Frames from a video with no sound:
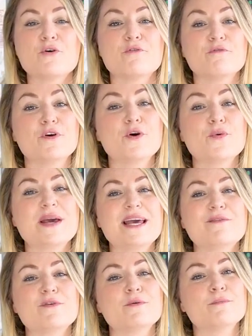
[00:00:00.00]
View
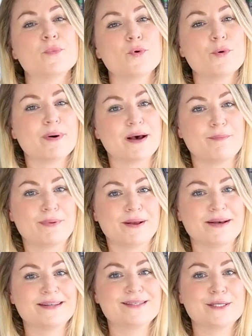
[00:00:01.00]
even more
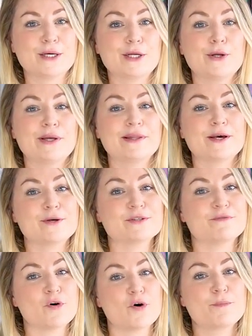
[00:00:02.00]
pipelines, including those
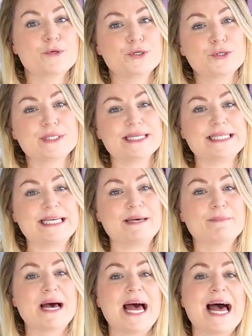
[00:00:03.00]
of Opportunity
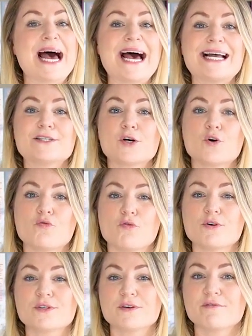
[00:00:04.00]
Team and
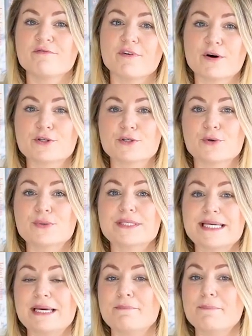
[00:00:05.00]
cross-functional
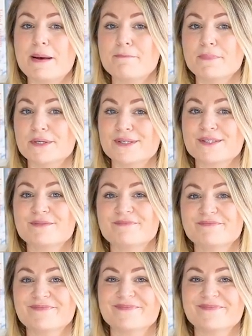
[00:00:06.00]
team members.